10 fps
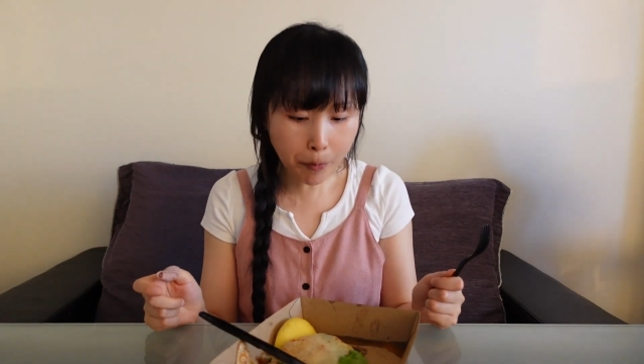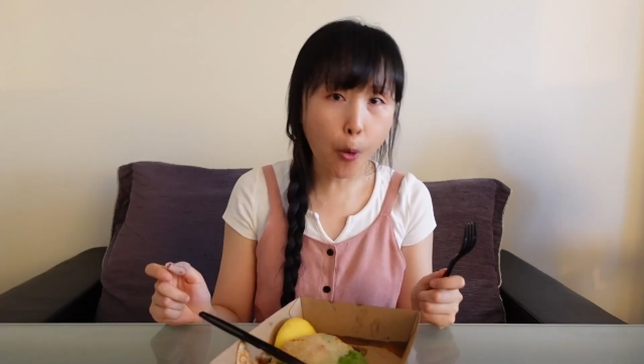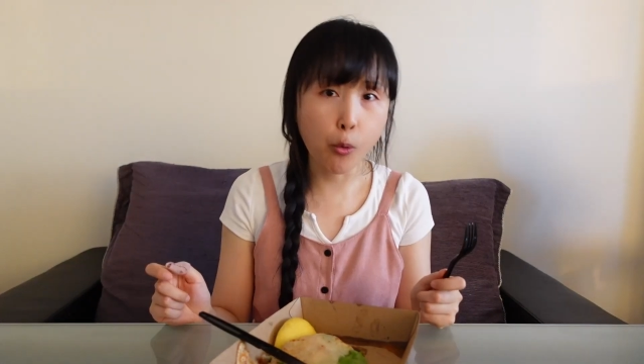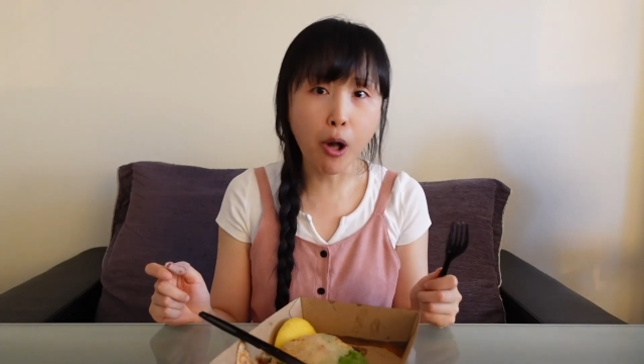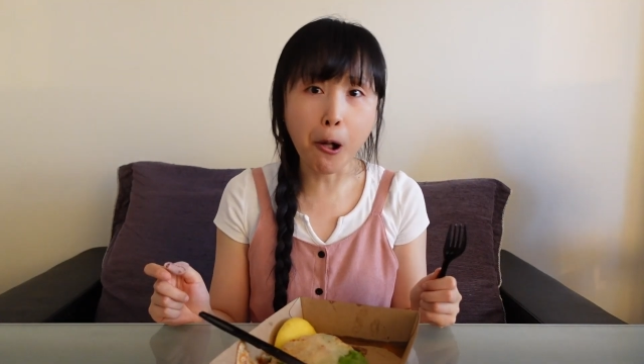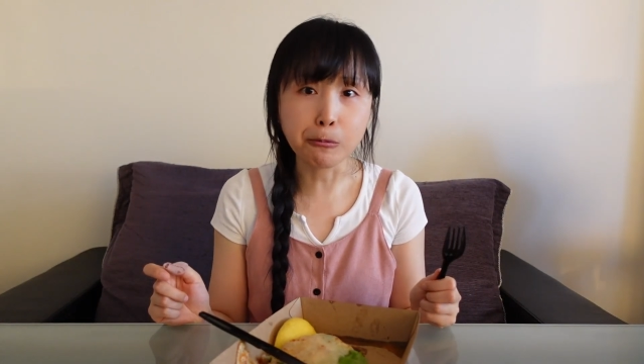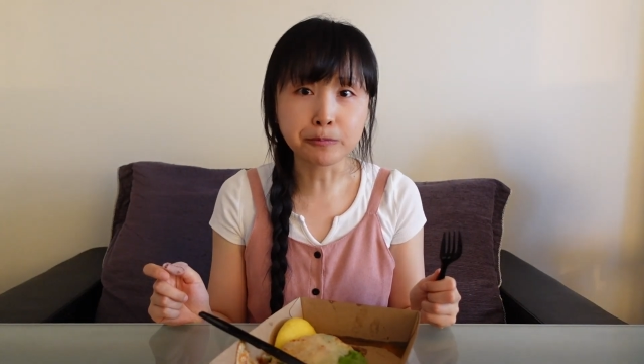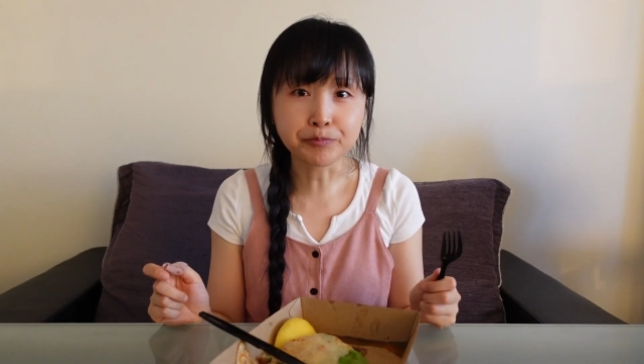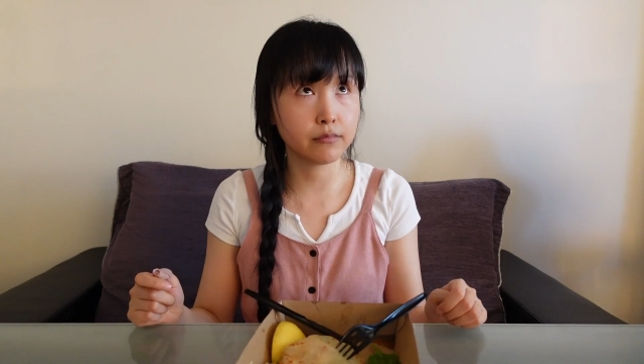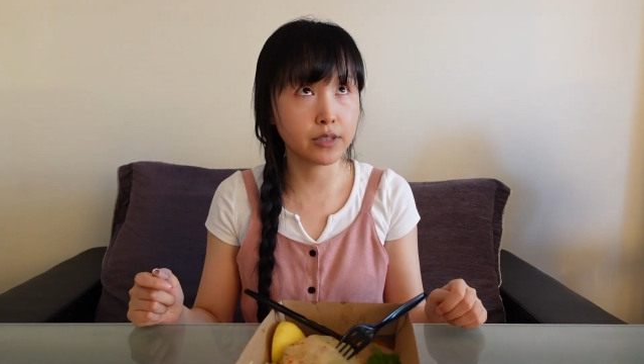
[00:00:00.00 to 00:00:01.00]
Oh wow,
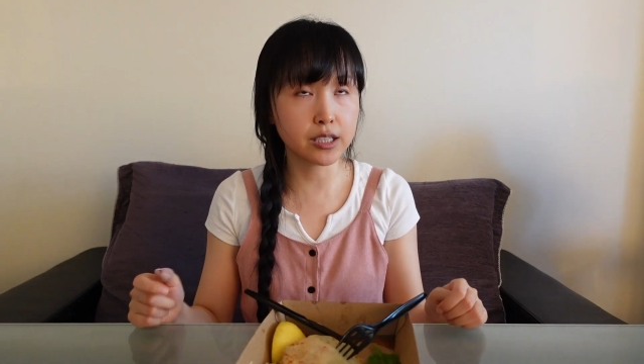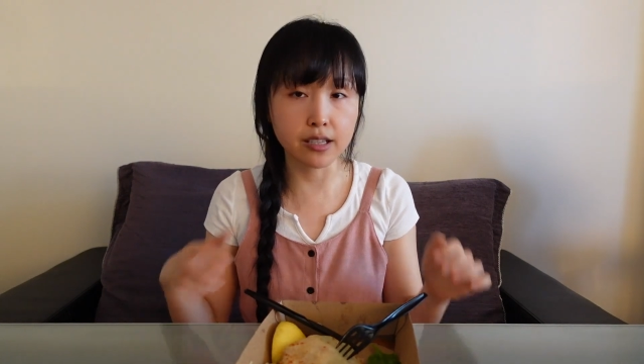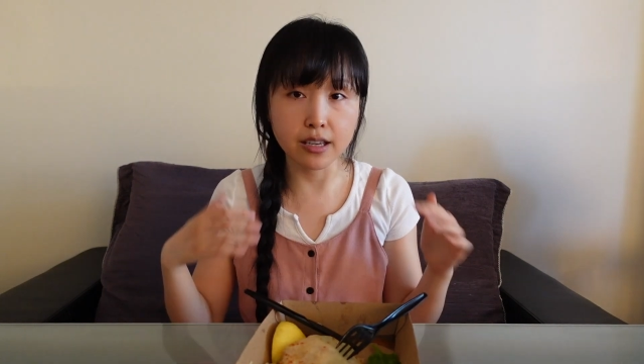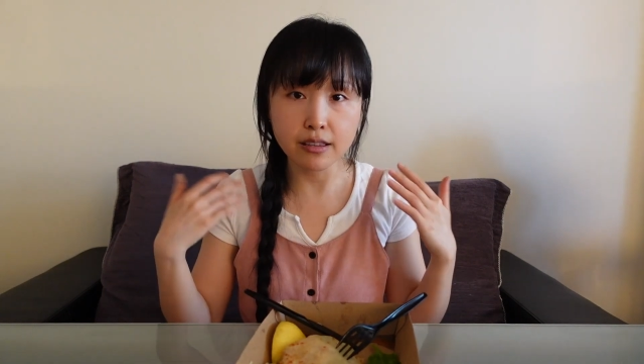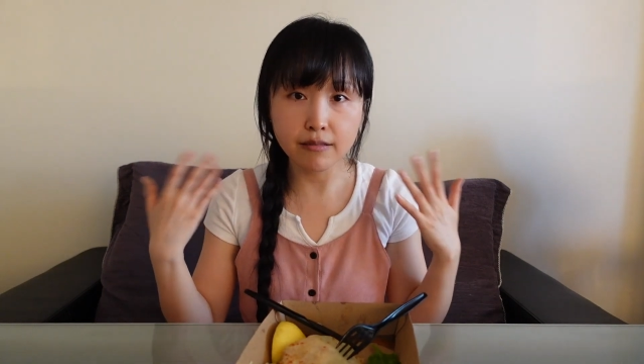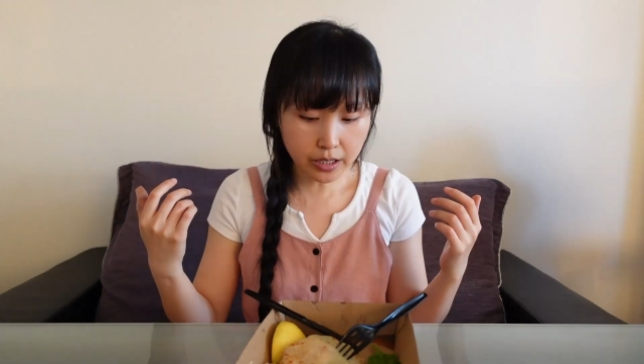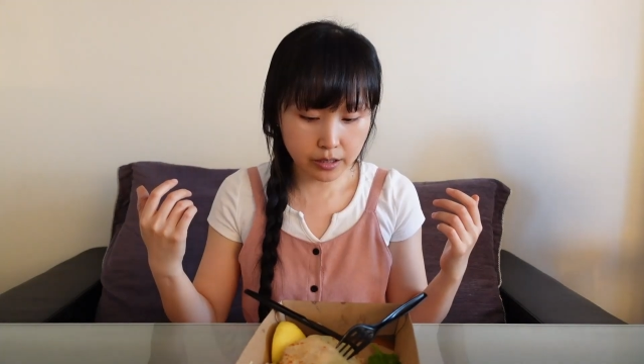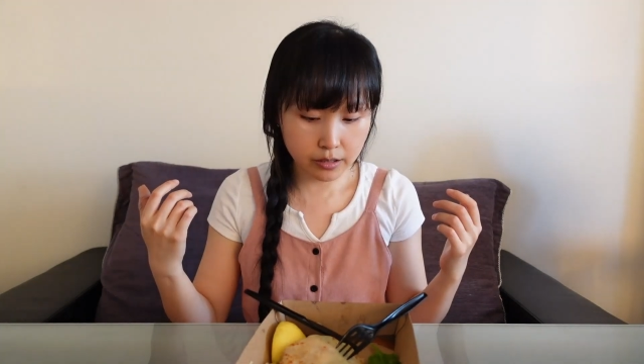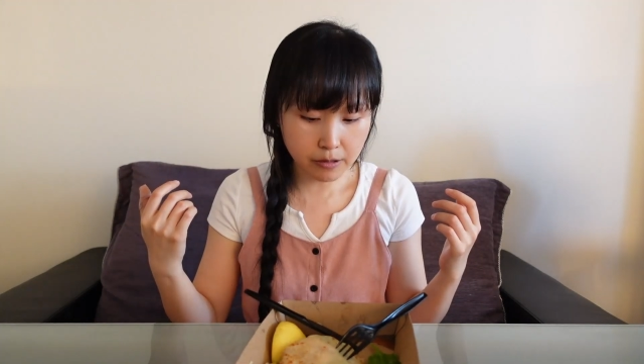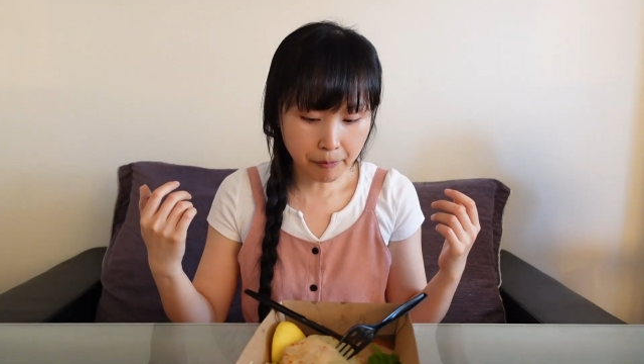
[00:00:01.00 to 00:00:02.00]
the skin
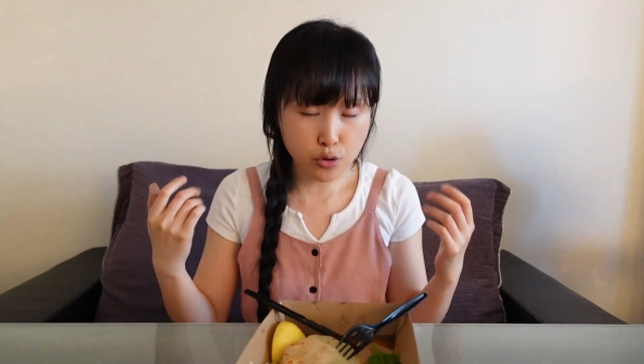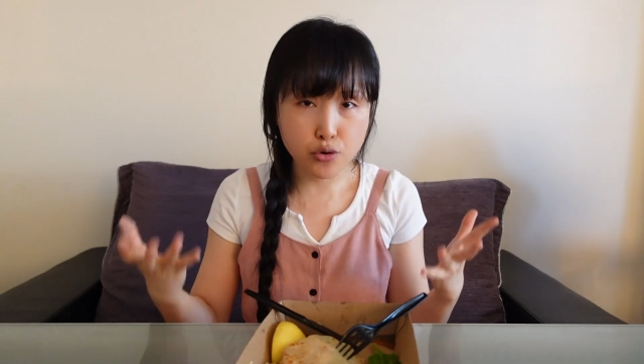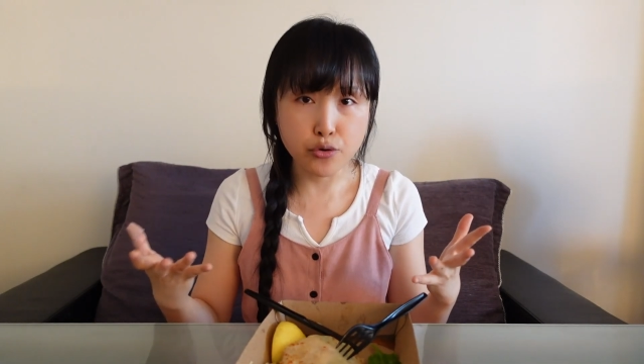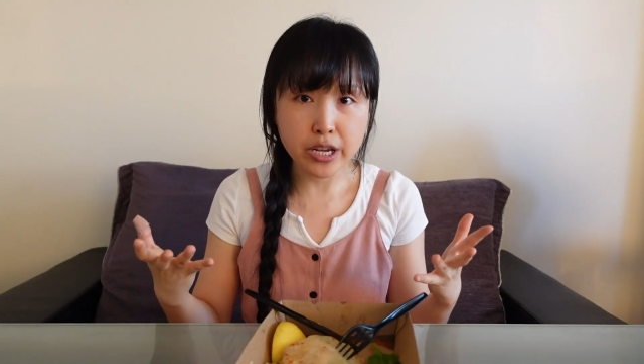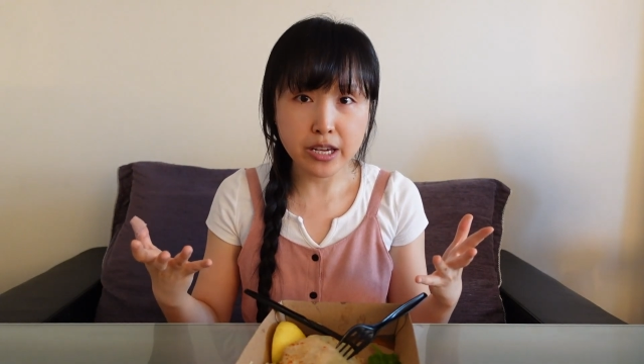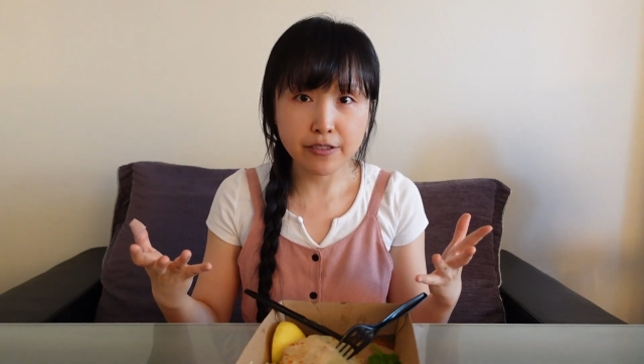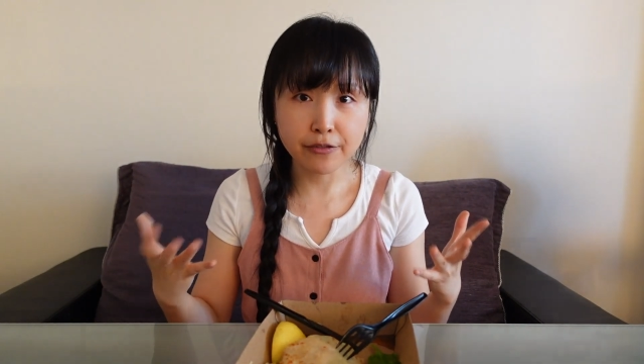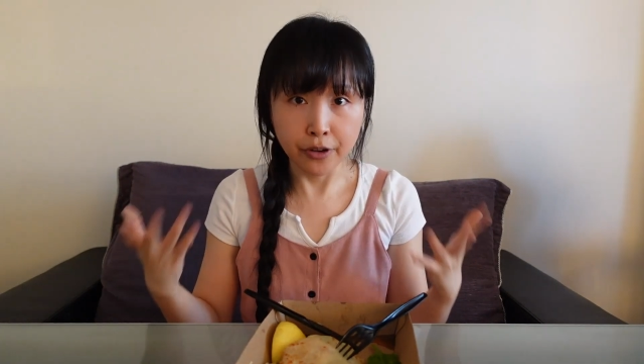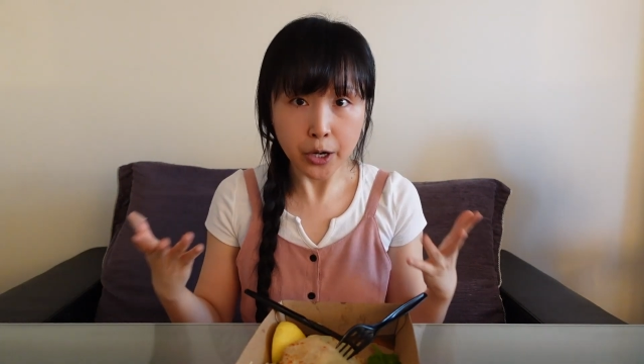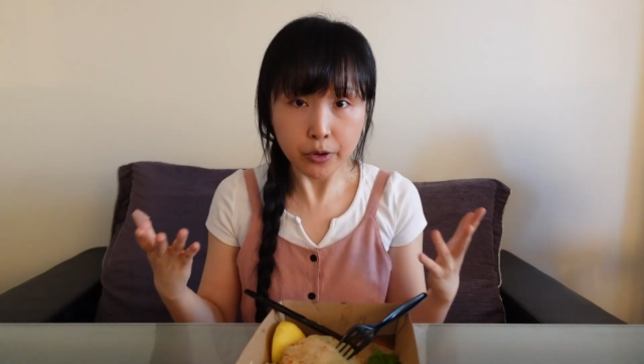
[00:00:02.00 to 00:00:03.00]
is tree
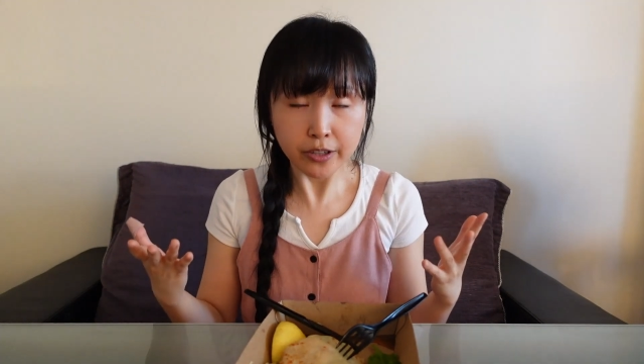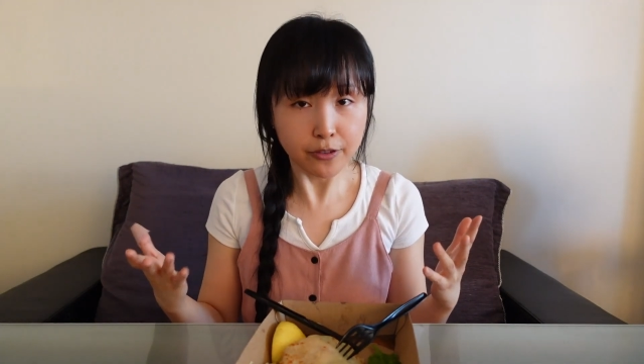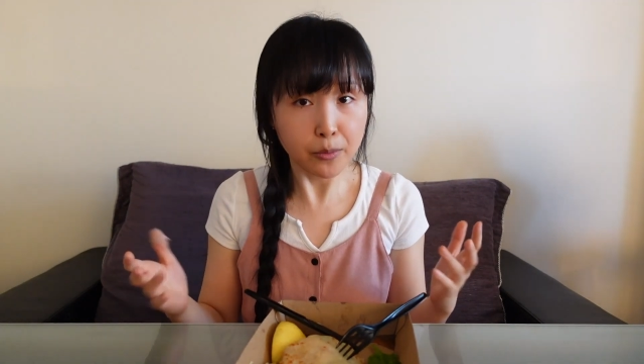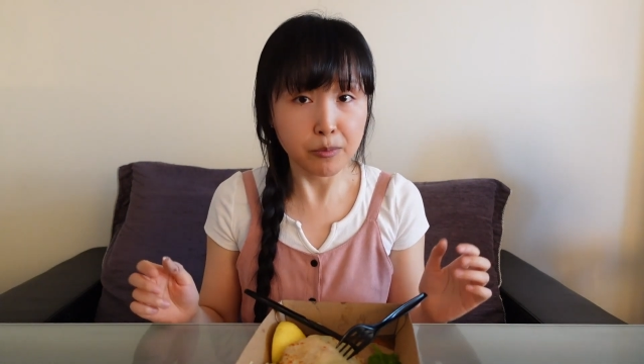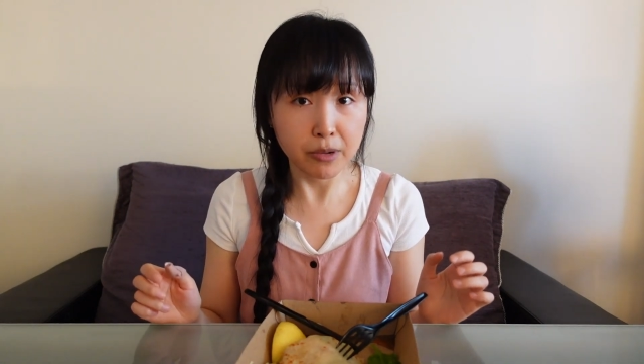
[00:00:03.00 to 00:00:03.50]
fragrant from the